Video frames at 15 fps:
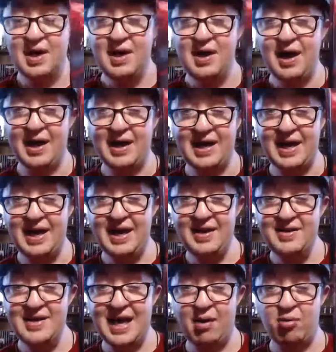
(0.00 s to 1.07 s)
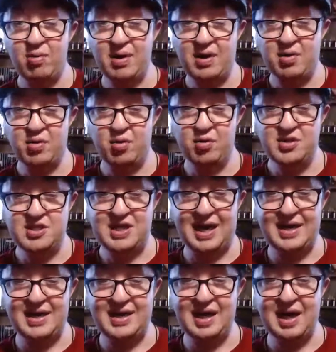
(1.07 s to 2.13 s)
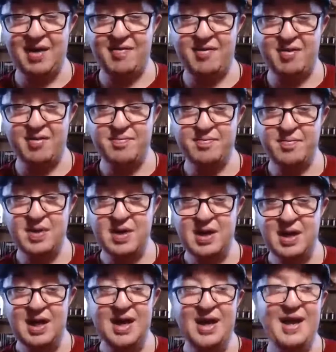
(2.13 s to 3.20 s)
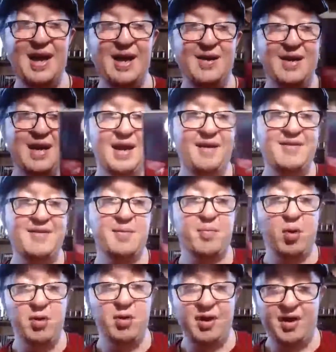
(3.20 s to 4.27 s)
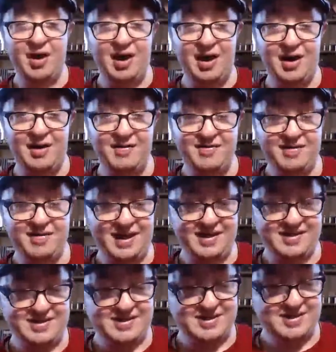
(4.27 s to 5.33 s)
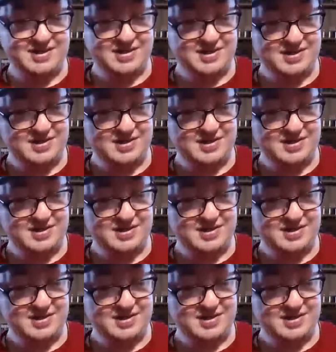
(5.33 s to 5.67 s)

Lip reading: again, yeah, really cool shiny cover. And if you pull it off, it's